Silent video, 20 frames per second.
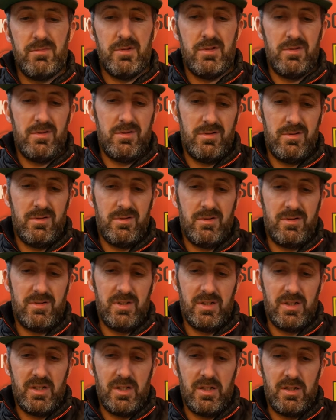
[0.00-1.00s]
uh, I
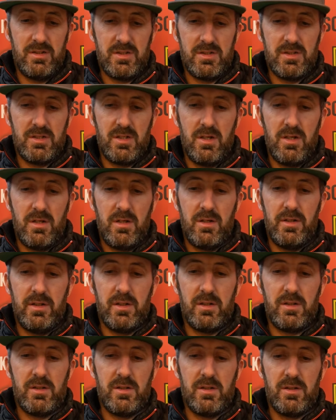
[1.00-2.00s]
think it's
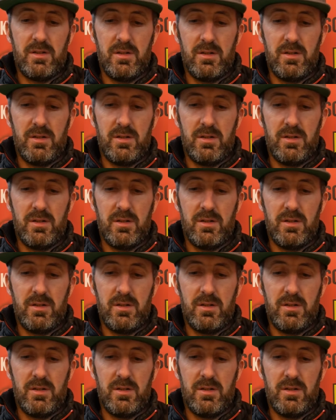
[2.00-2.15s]
like